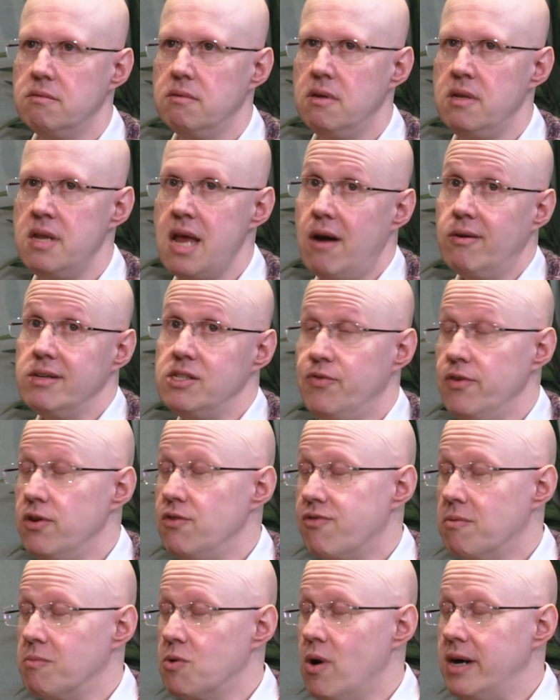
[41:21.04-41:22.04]
now it's
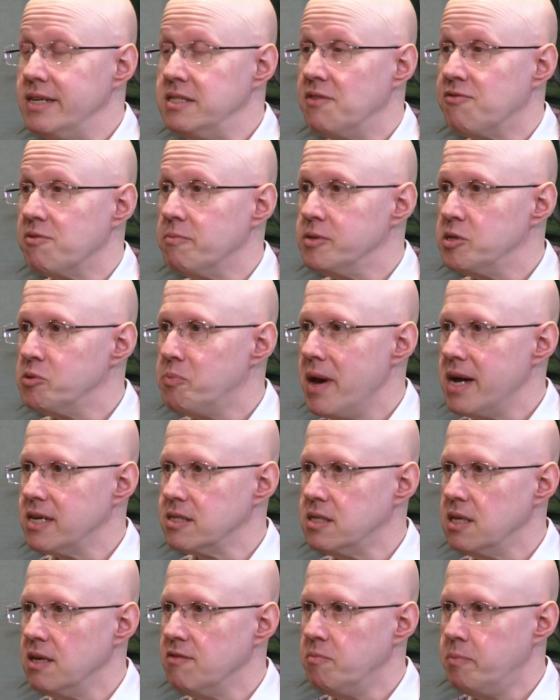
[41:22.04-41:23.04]
viewed from quite a different
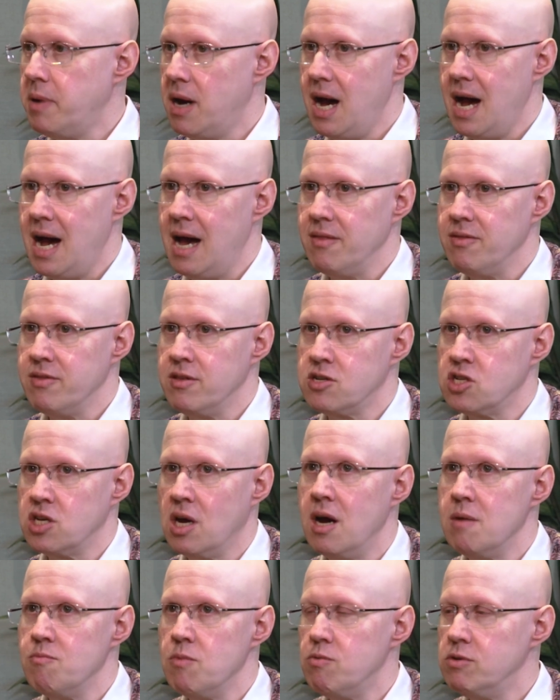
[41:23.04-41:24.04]
perspective, but at the
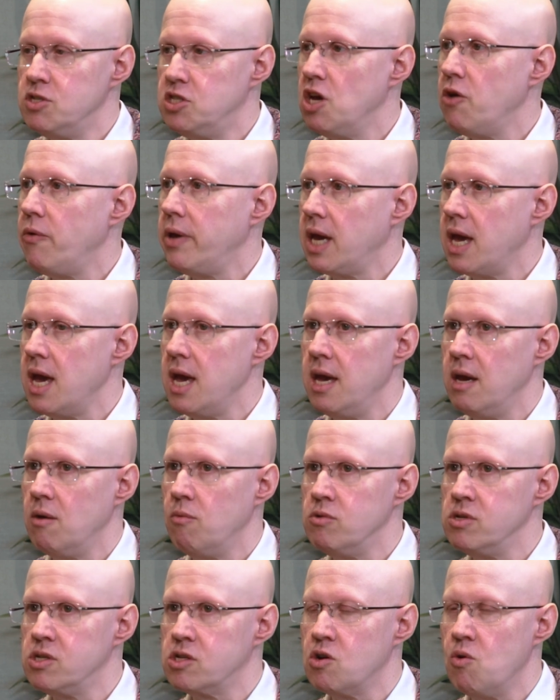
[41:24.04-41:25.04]
time we were doing it, it
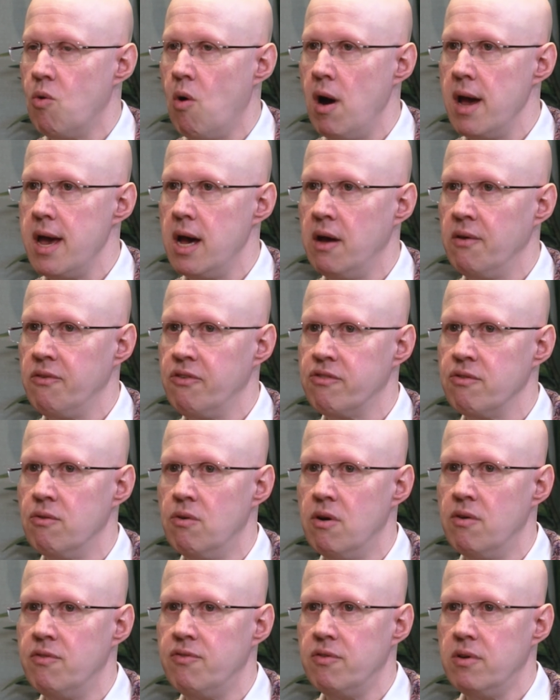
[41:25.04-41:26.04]
was quite a
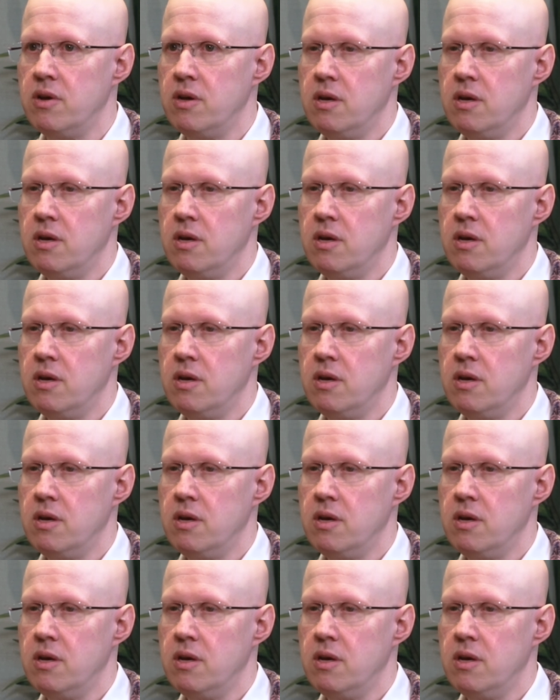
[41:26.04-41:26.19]
sort of